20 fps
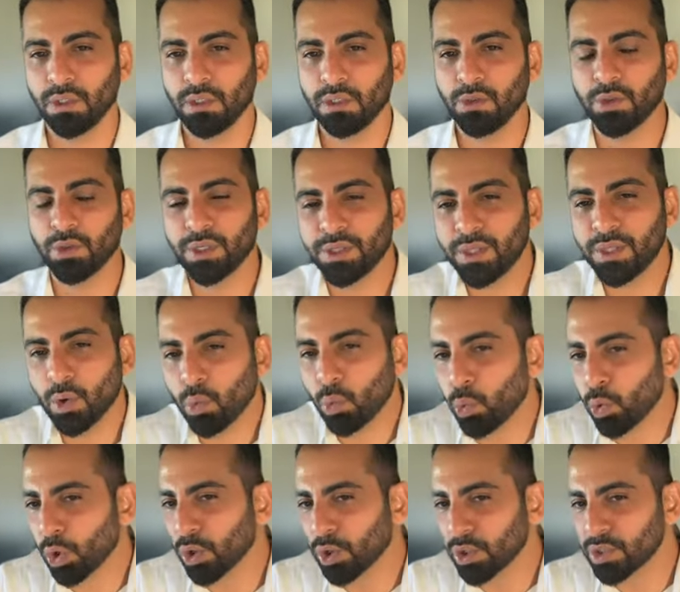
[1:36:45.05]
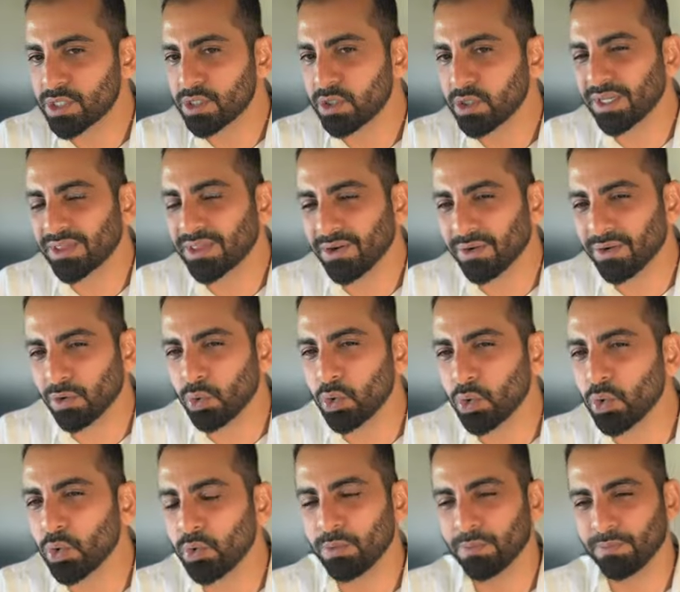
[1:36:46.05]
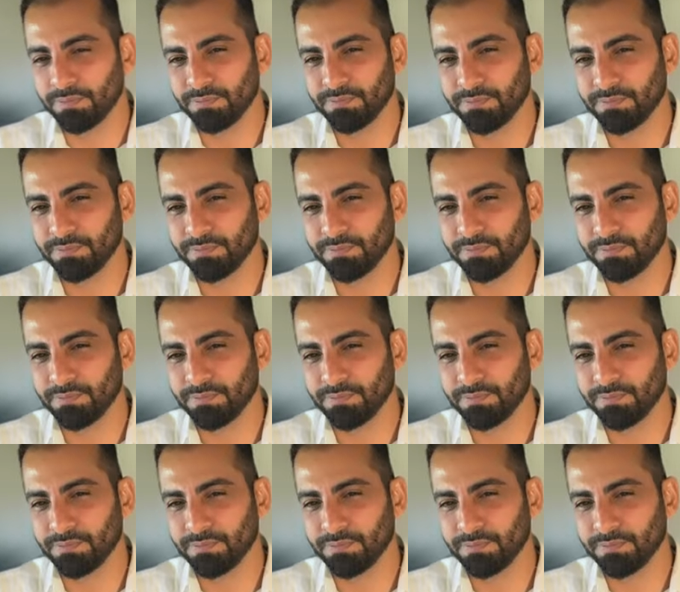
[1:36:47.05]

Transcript: Look at their words. Look at their ulum.